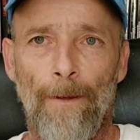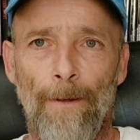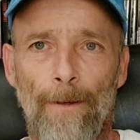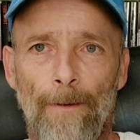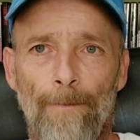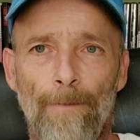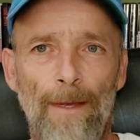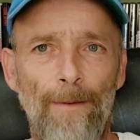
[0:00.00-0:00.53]

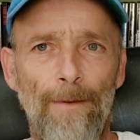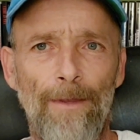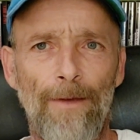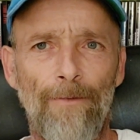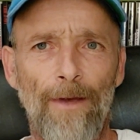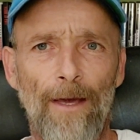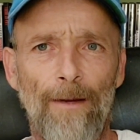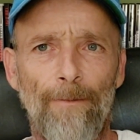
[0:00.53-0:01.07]
Maybe
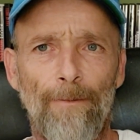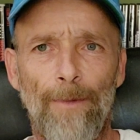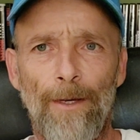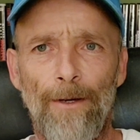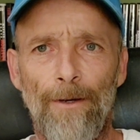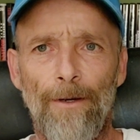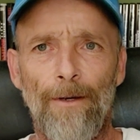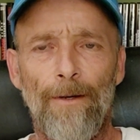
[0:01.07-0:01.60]
they've gotten
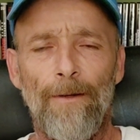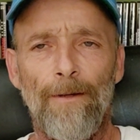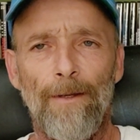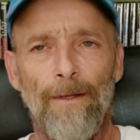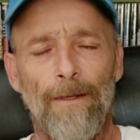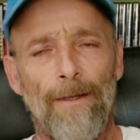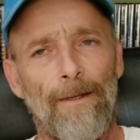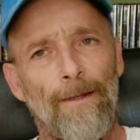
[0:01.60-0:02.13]
better.
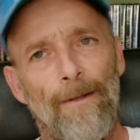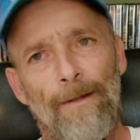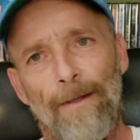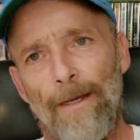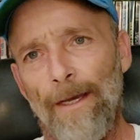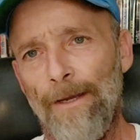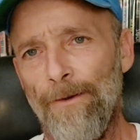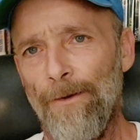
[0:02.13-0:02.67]

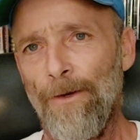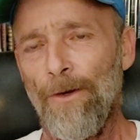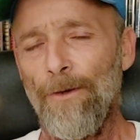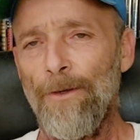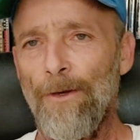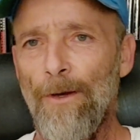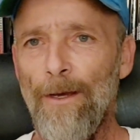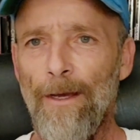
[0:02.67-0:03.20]
I don't know.
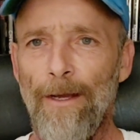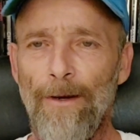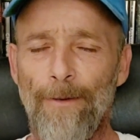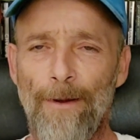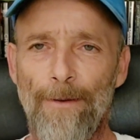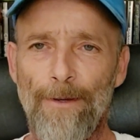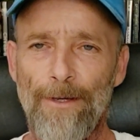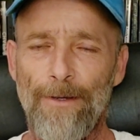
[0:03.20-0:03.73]
You know, I don't
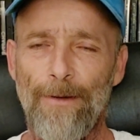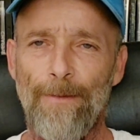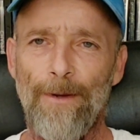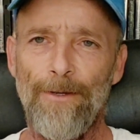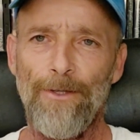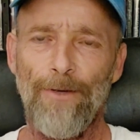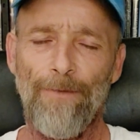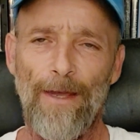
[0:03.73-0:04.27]
know. I'm
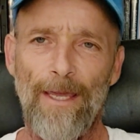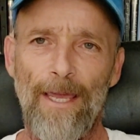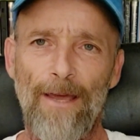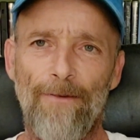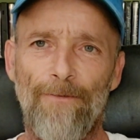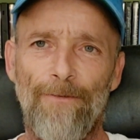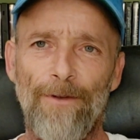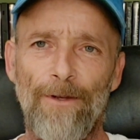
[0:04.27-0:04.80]
not sure if I
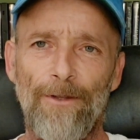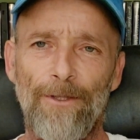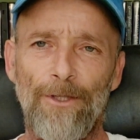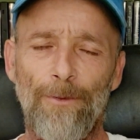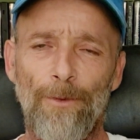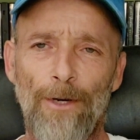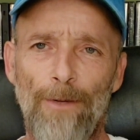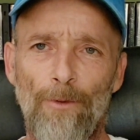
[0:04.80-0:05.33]
can't feel the
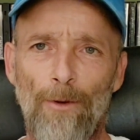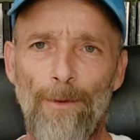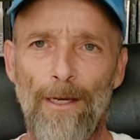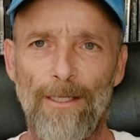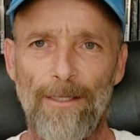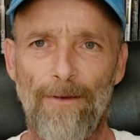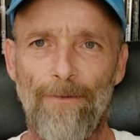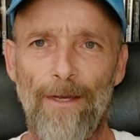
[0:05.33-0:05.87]
tumor anymore
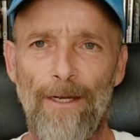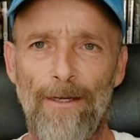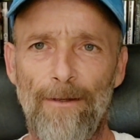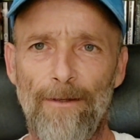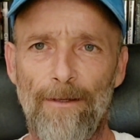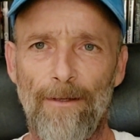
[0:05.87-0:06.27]
because I've gained